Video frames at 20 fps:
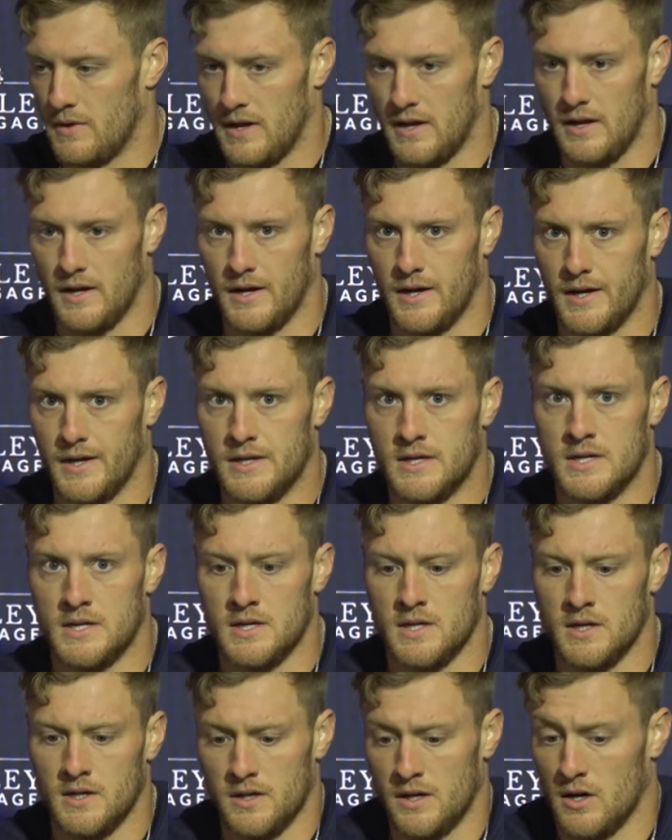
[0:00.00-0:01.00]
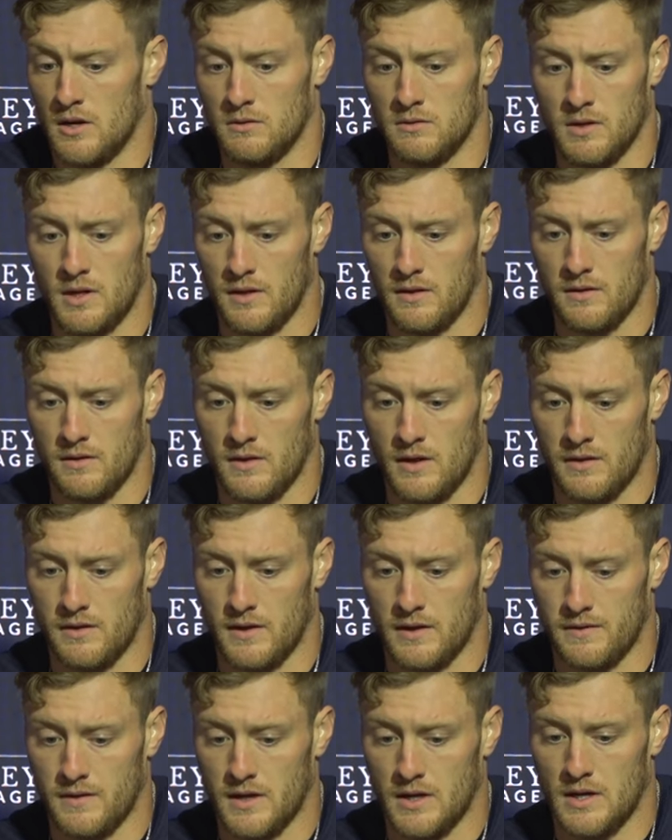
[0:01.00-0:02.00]
And, uh, you know, I, I
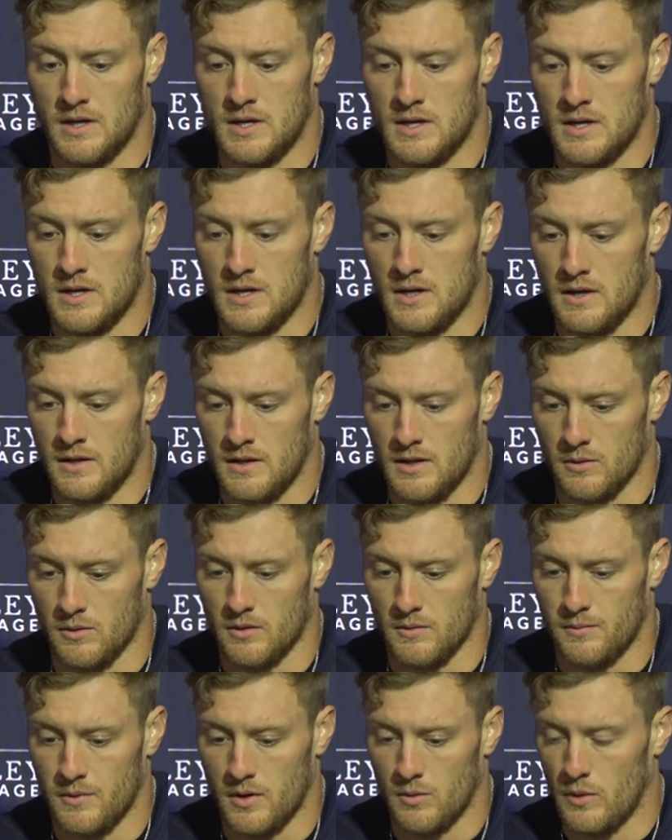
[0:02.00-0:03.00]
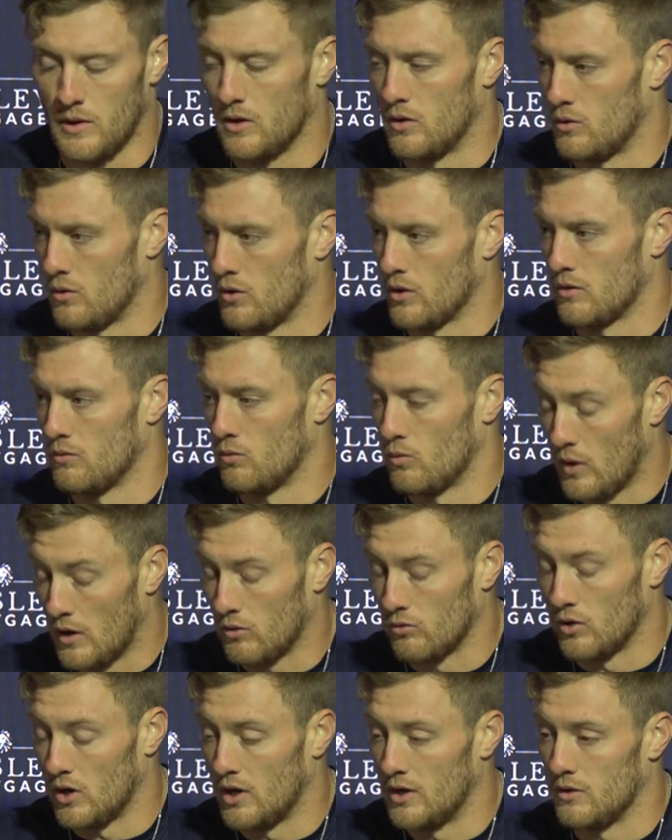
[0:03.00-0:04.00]
thought that they were a well,
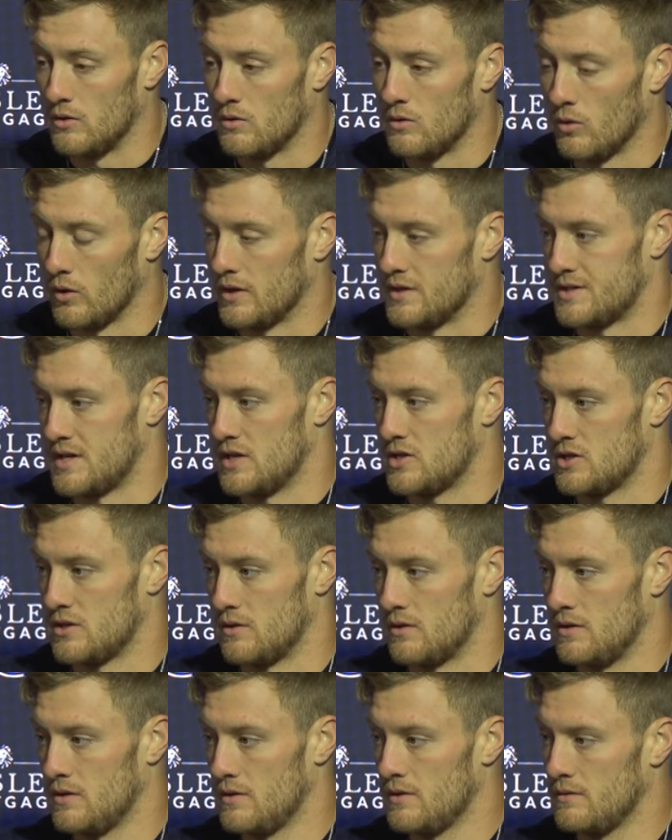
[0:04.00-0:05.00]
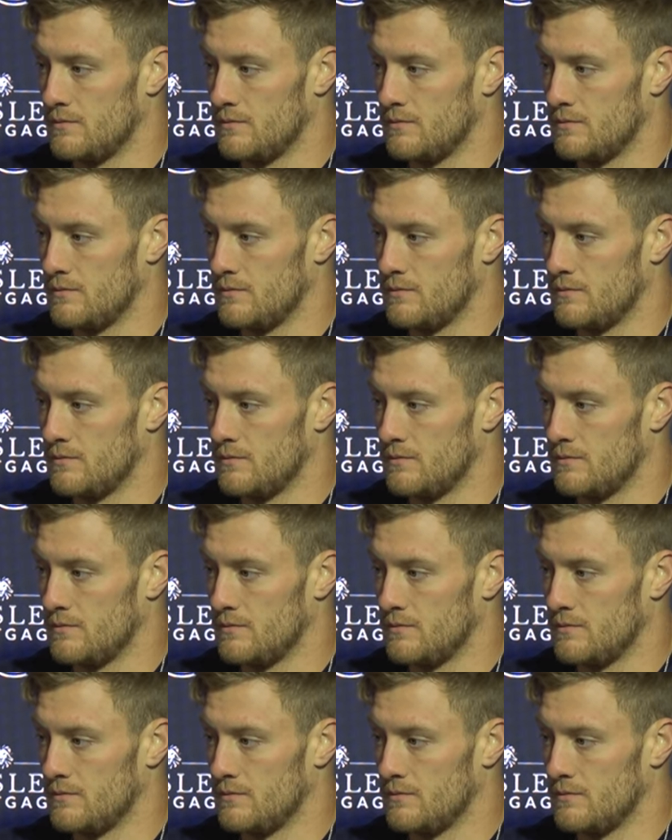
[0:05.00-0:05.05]
well-run organization.